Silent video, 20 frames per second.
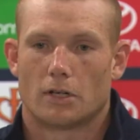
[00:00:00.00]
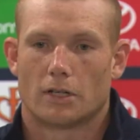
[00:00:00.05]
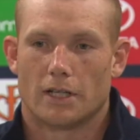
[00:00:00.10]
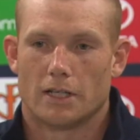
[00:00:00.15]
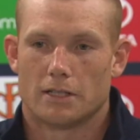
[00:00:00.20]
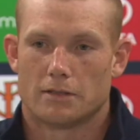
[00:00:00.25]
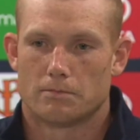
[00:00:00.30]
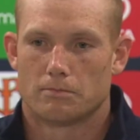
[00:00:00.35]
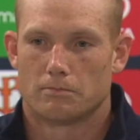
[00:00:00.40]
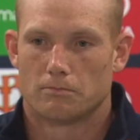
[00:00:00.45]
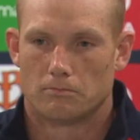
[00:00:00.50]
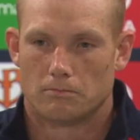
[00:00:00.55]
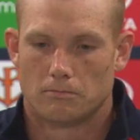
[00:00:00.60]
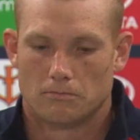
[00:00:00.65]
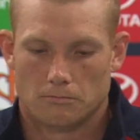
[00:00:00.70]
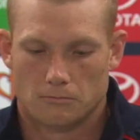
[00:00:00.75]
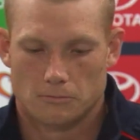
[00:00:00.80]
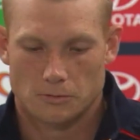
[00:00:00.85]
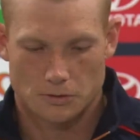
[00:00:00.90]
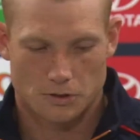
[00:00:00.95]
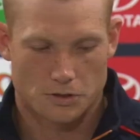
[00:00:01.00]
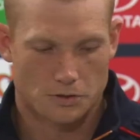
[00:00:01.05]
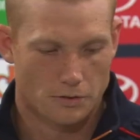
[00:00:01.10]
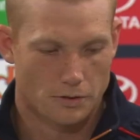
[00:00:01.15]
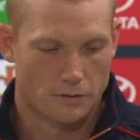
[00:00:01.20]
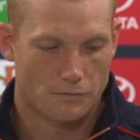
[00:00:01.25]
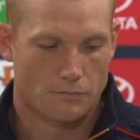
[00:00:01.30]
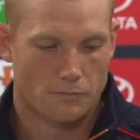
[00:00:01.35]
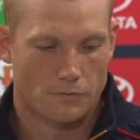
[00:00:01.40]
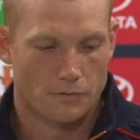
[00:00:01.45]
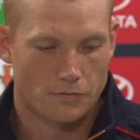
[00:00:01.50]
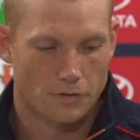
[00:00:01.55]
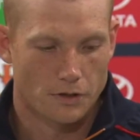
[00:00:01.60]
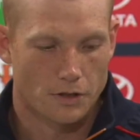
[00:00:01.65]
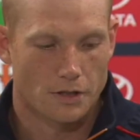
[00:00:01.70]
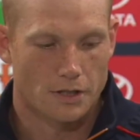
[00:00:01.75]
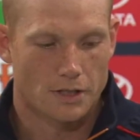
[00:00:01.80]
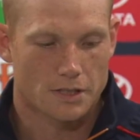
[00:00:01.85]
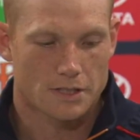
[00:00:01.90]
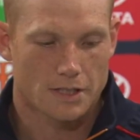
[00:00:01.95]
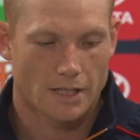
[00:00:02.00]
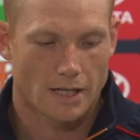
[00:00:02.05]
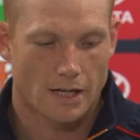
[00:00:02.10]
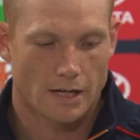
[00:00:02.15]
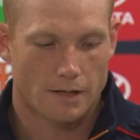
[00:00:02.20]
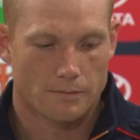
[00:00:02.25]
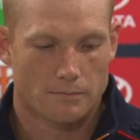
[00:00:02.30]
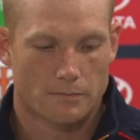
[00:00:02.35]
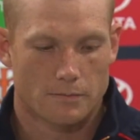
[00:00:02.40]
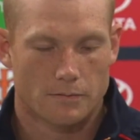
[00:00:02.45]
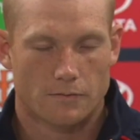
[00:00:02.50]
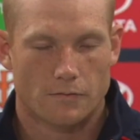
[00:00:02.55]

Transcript: I guess we'll sort of review this game